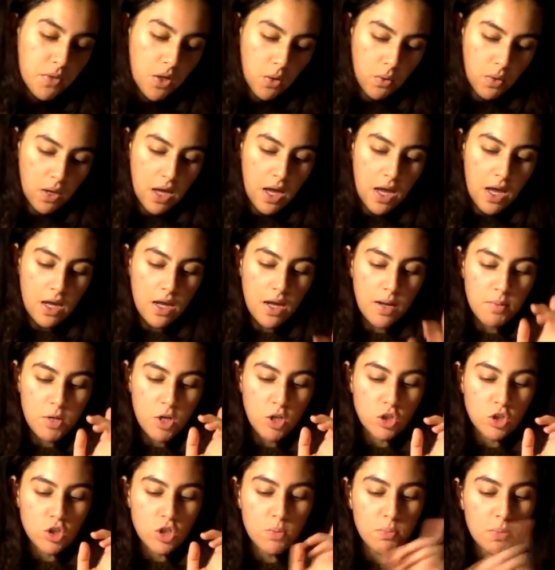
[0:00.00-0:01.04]
okay, I'm
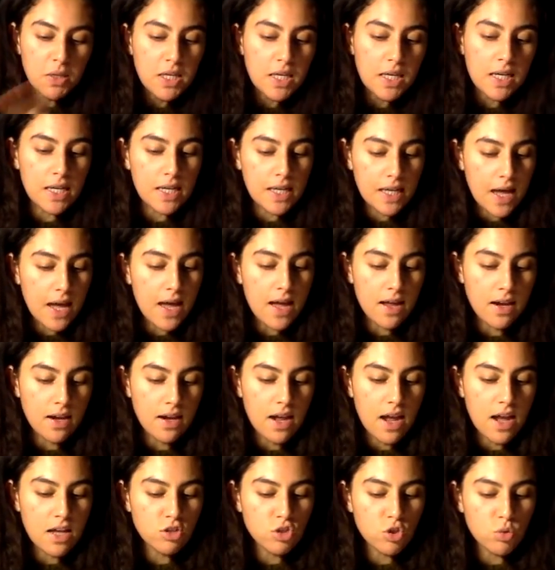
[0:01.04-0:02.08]
here to begin again.
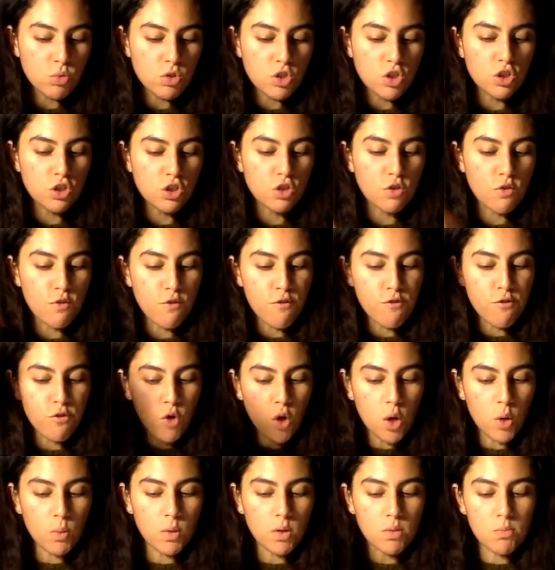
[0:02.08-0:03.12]
And so it's this
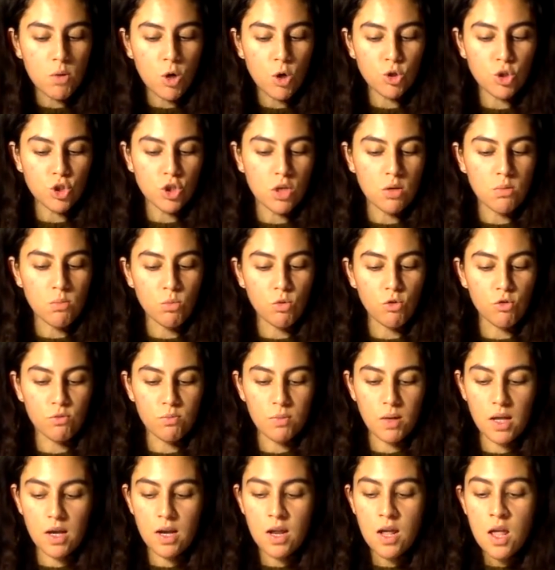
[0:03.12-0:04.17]
forward motion and
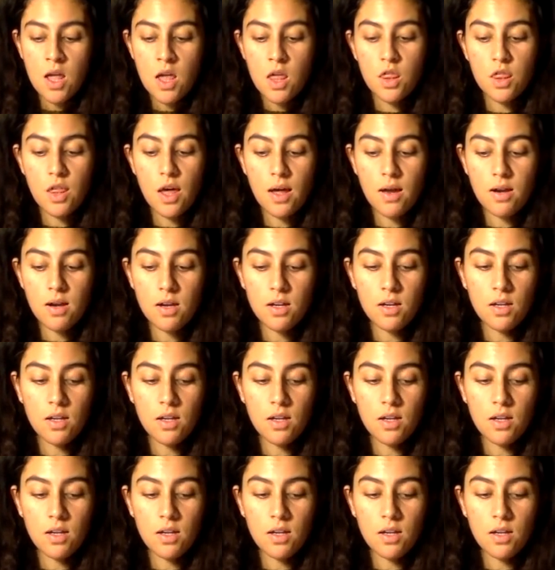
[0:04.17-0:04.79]
movement that,